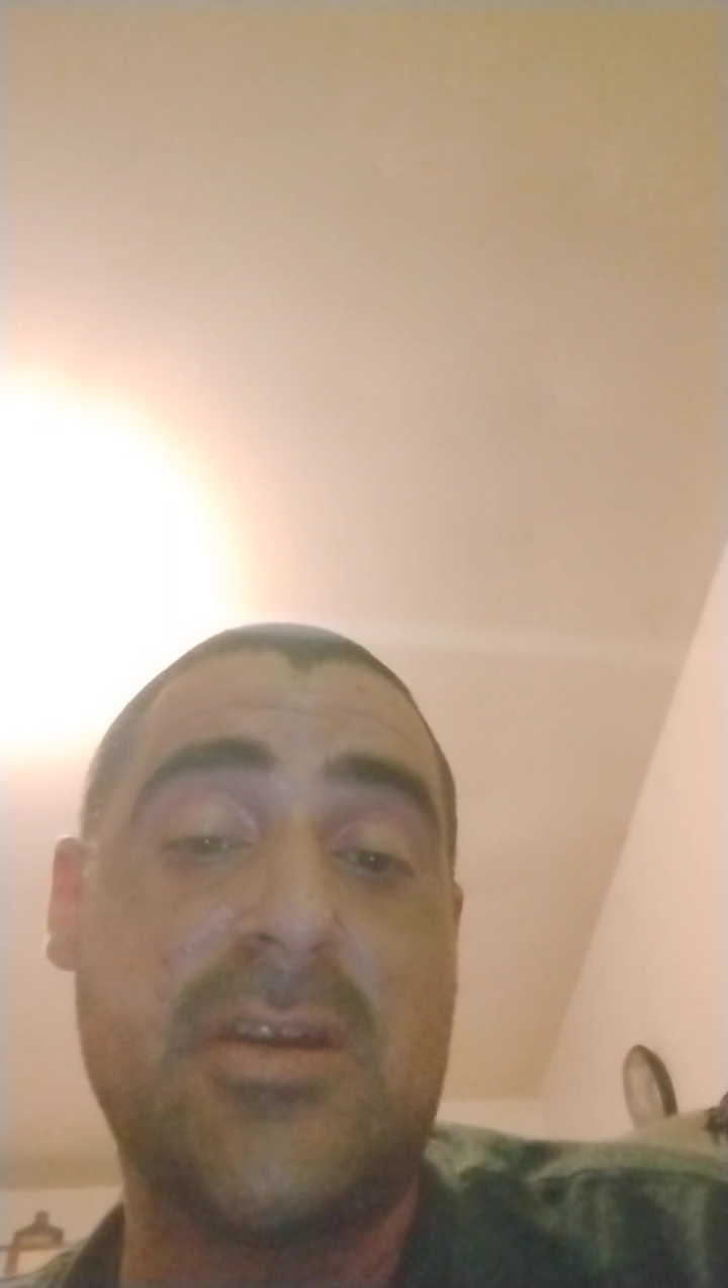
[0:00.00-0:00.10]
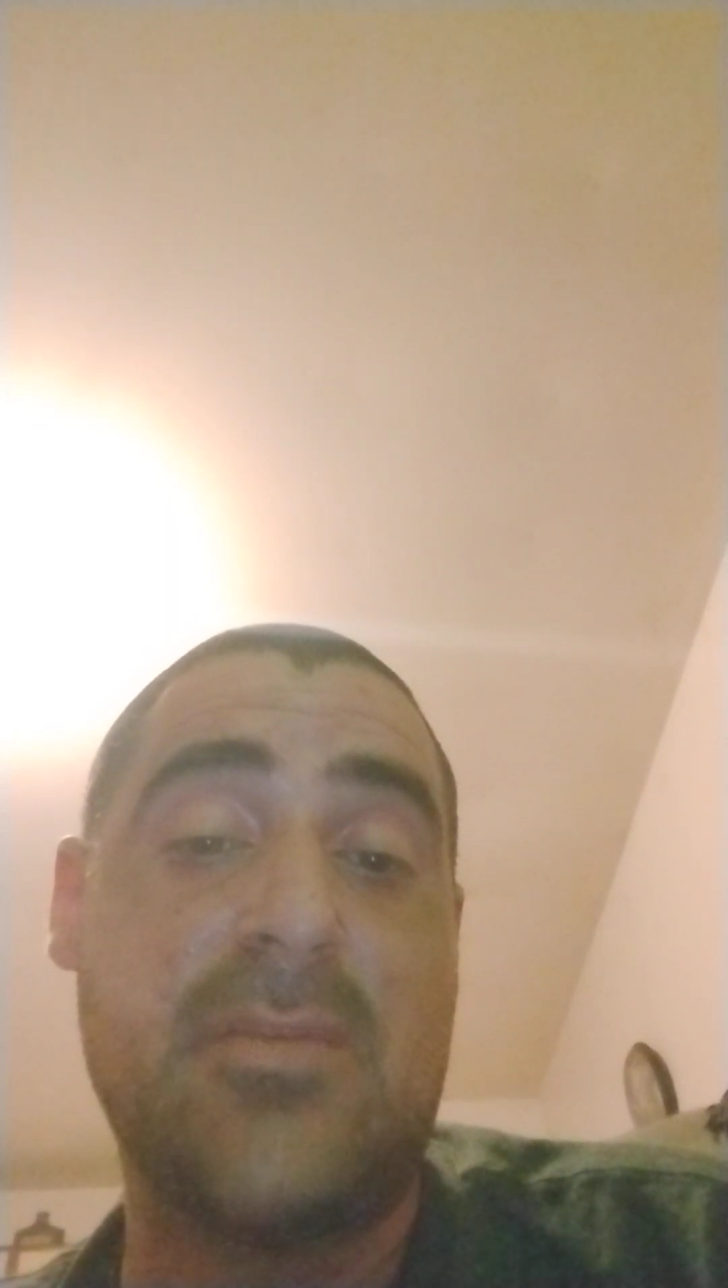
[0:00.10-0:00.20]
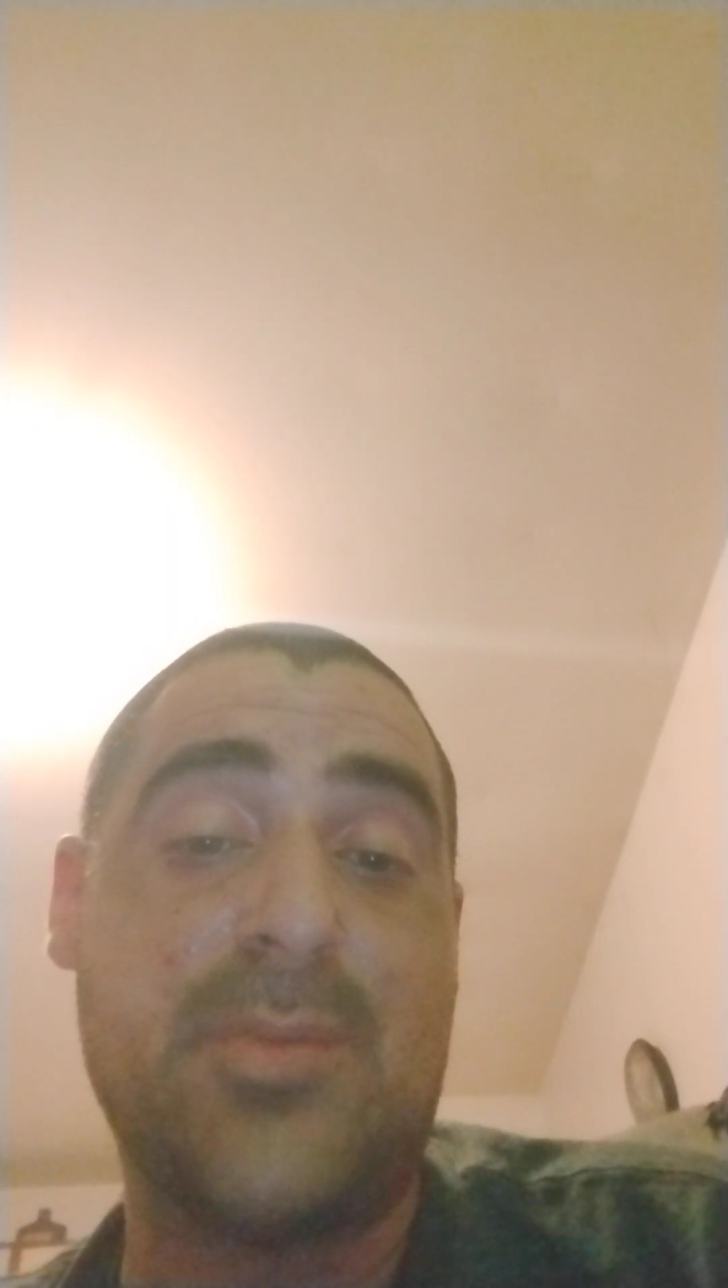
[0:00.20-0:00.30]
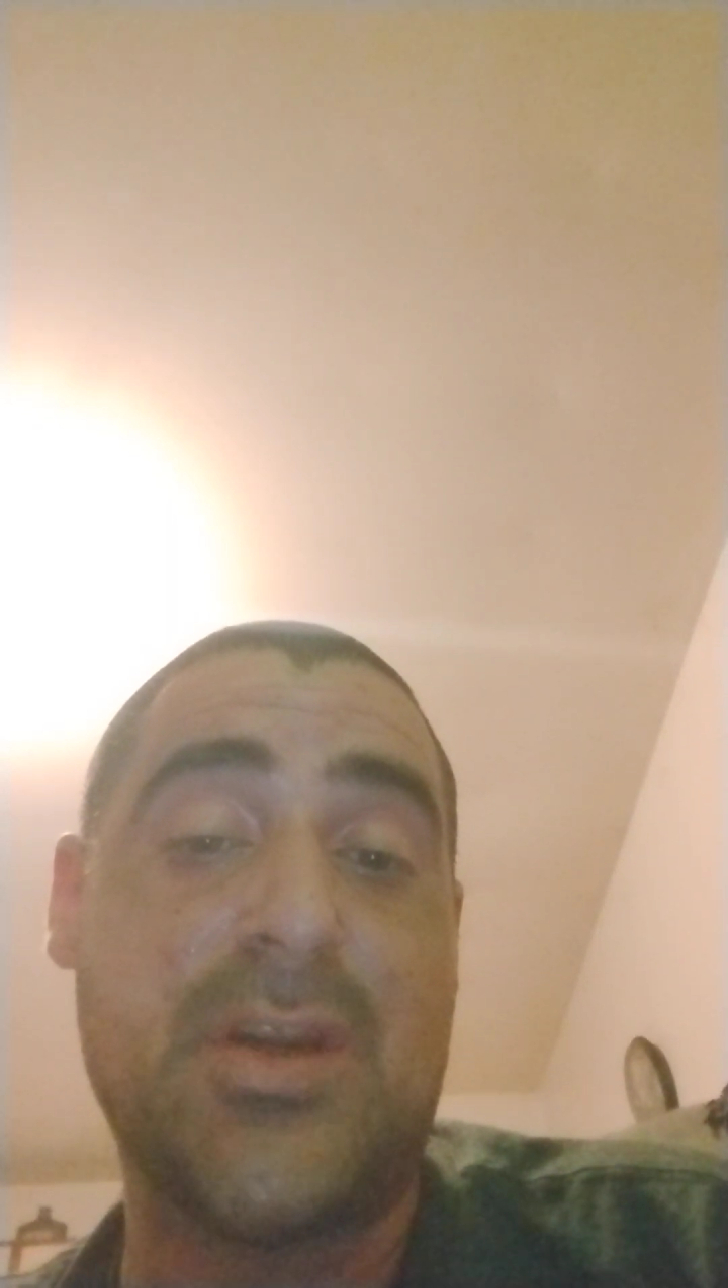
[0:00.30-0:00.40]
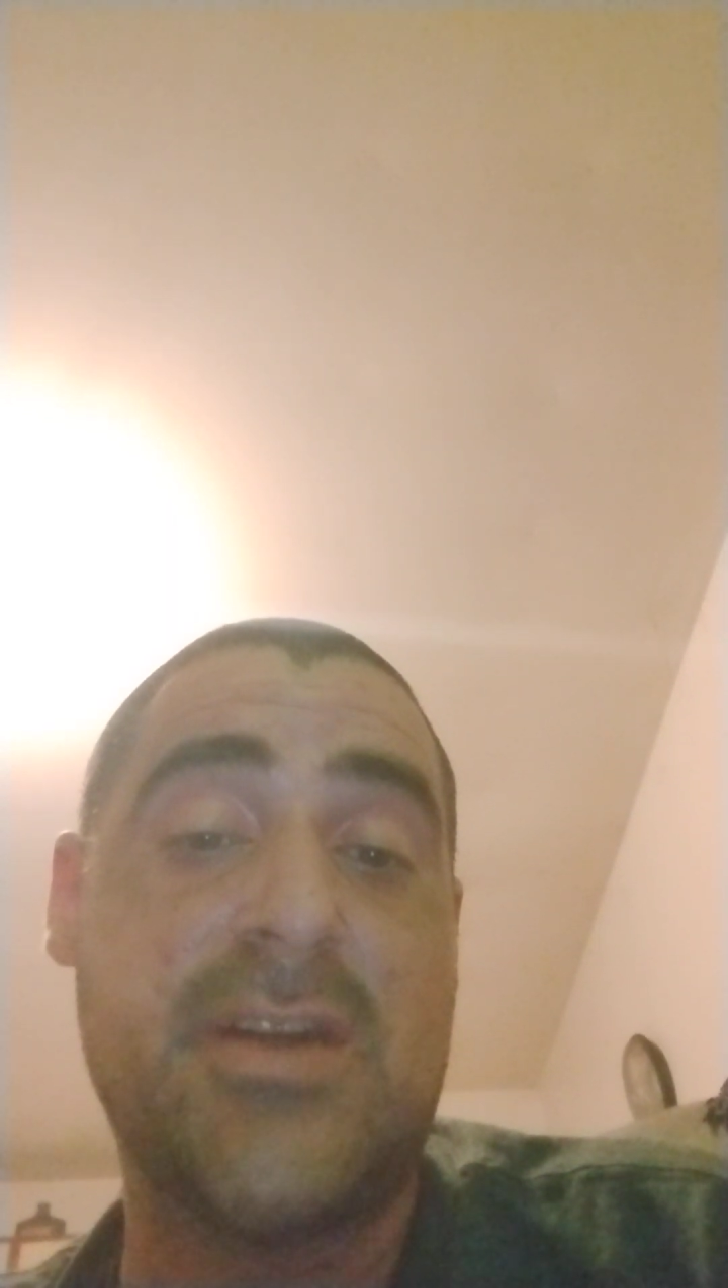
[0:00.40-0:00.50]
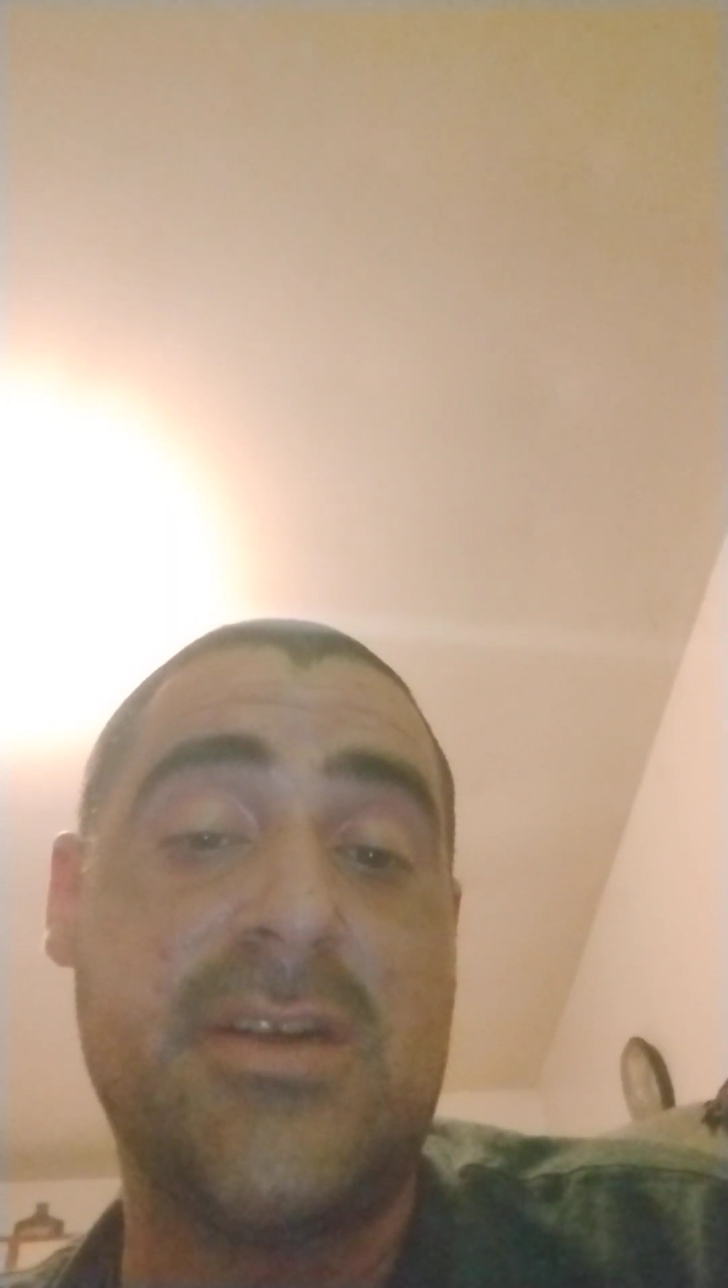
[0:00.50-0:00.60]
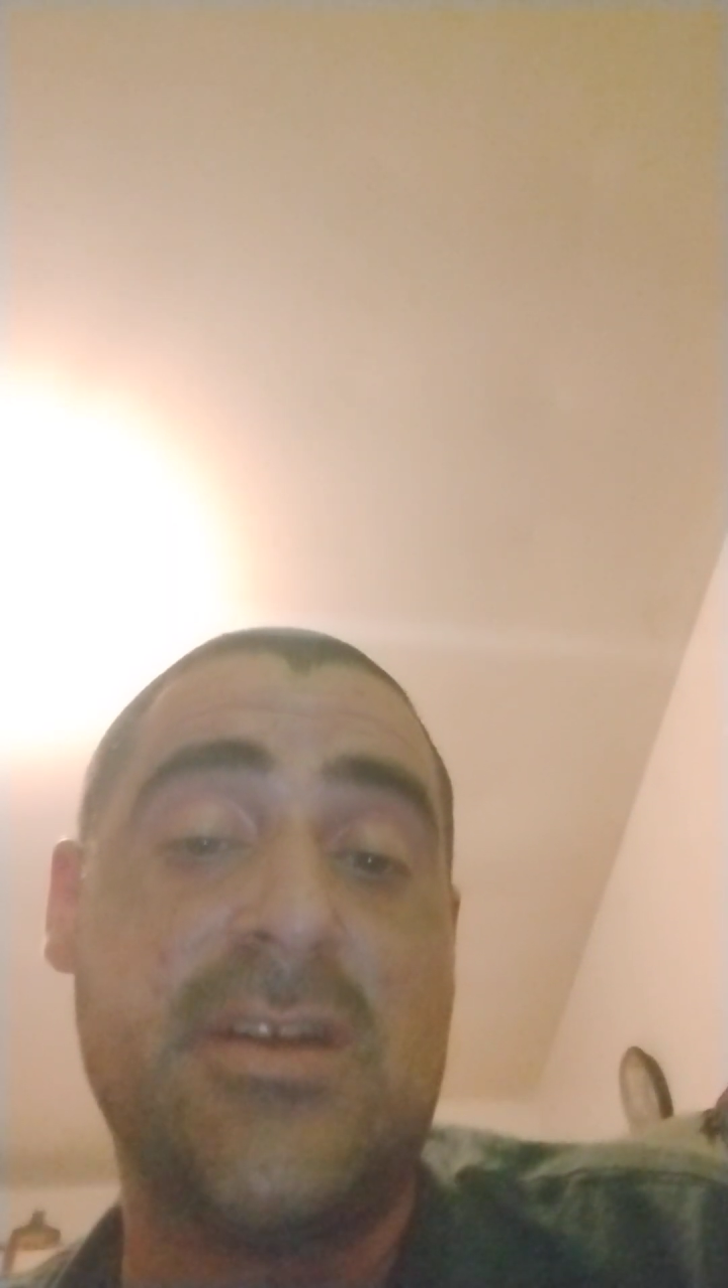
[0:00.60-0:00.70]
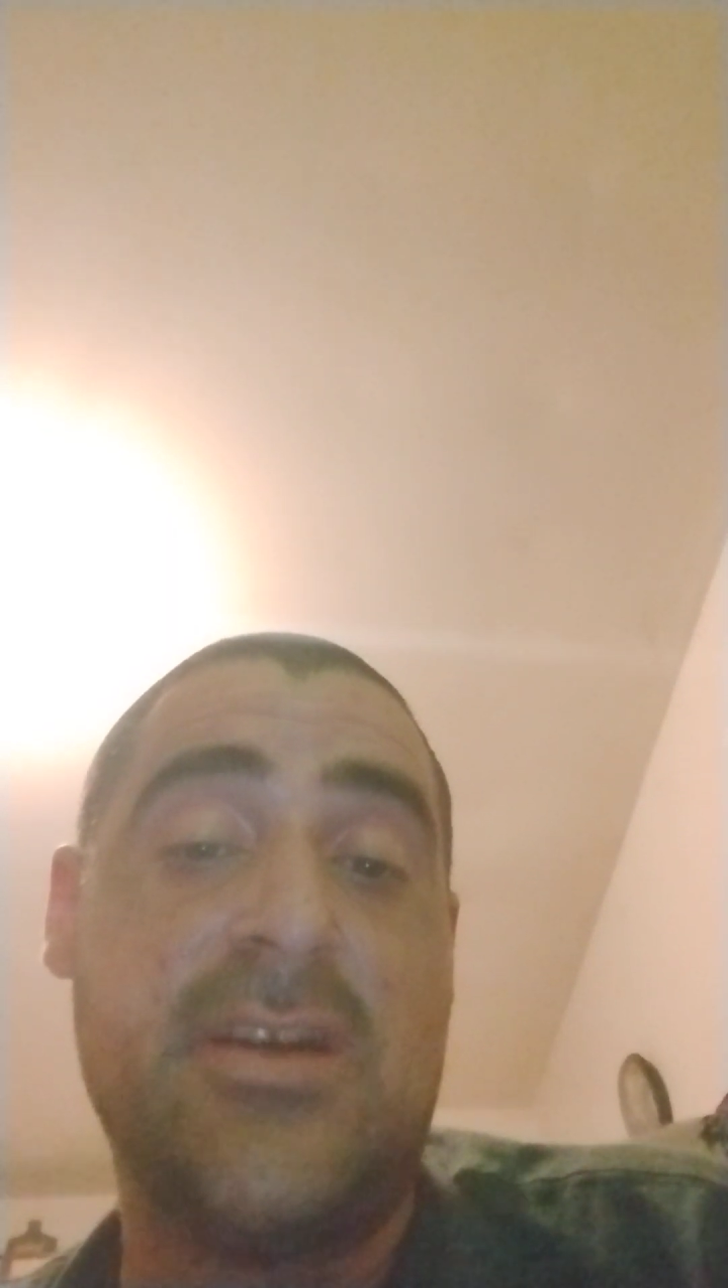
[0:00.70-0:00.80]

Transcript: company,